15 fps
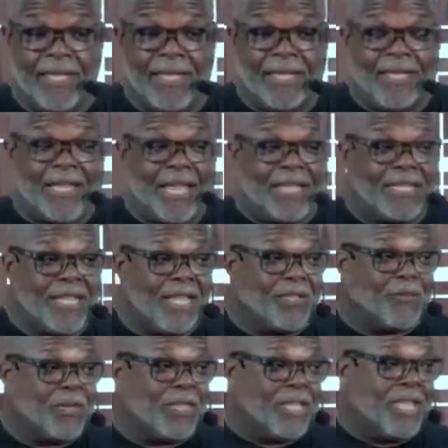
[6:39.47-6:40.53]
A lot of
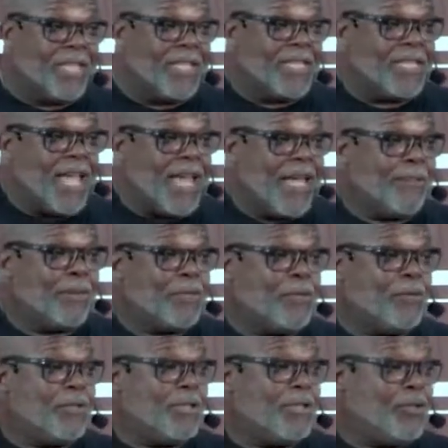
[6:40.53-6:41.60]
times we think it's an
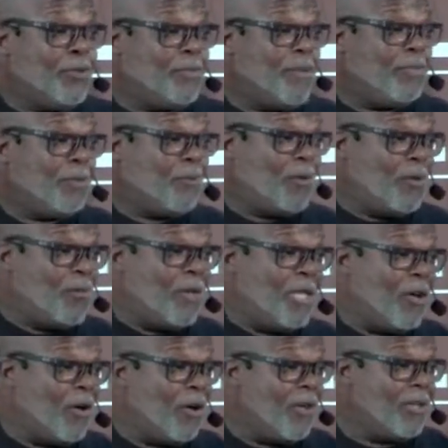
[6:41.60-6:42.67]
opportunity to show people what
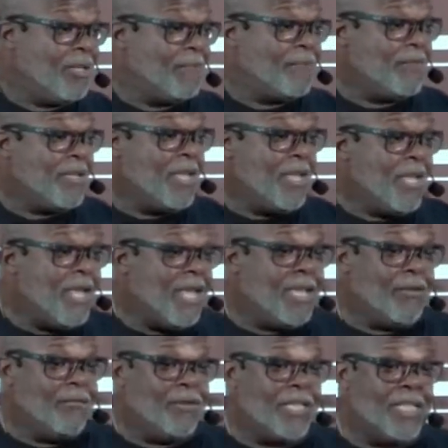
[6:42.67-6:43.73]
we are.
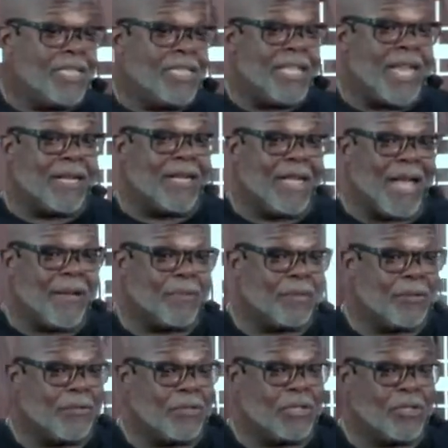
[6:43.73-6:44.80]
And really it's not an
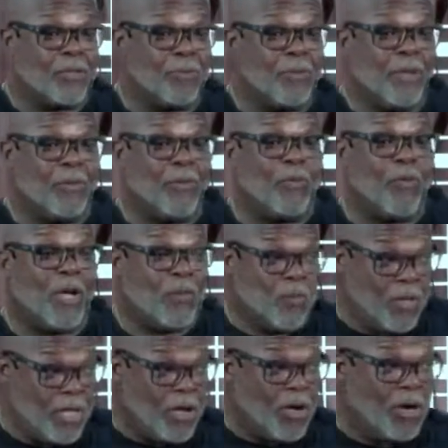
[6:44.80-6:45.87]
opportunity to show people what
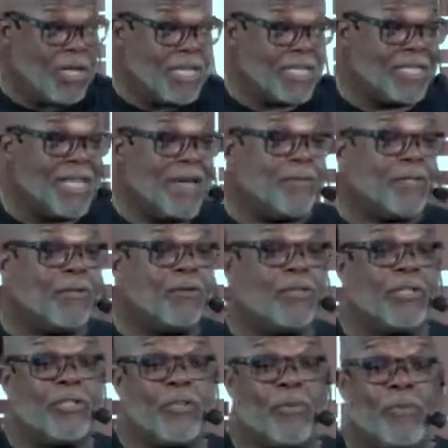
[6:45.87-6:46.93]
we are, it's an
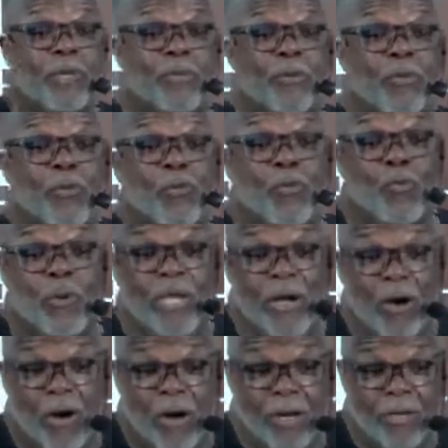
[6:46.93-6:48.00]
opportunity to show people who we
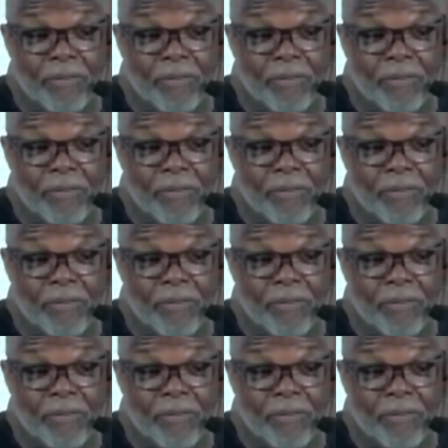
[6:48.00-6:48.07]
are.